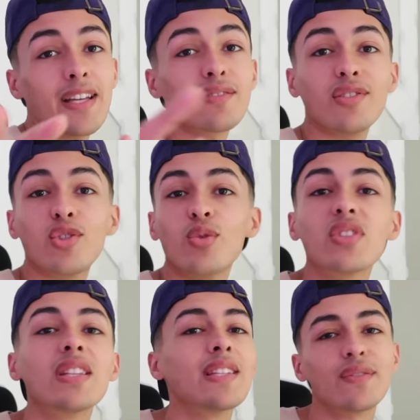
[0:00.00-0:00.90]
Thanks for
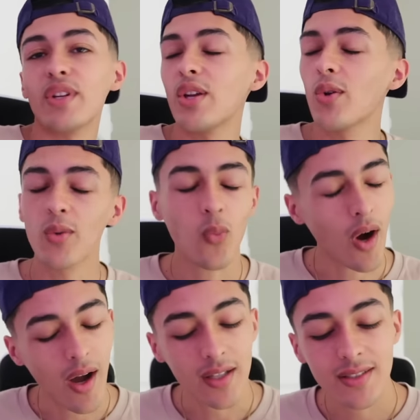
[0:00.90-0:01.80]
choosing this video to
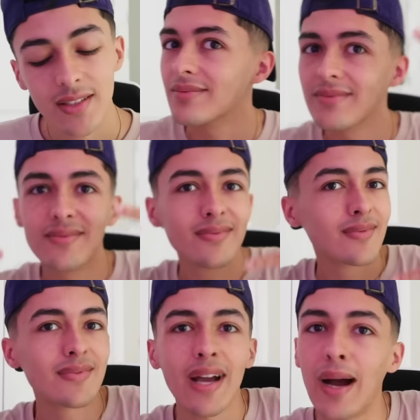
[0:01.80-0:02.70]
watch.
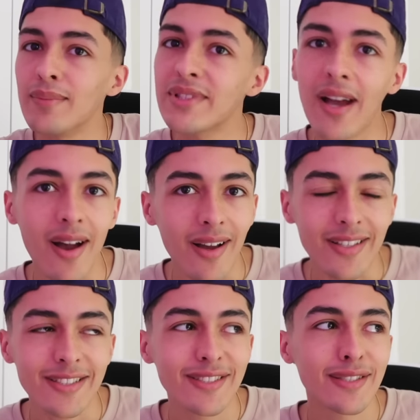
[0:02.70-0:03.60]
I'm
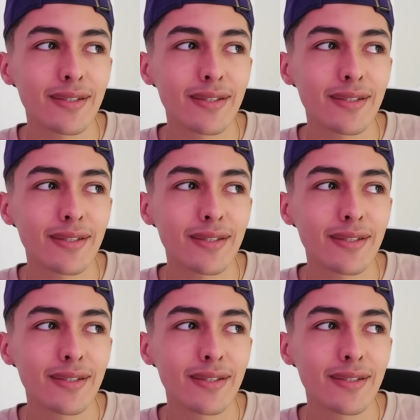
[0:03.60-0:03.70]
Tahj.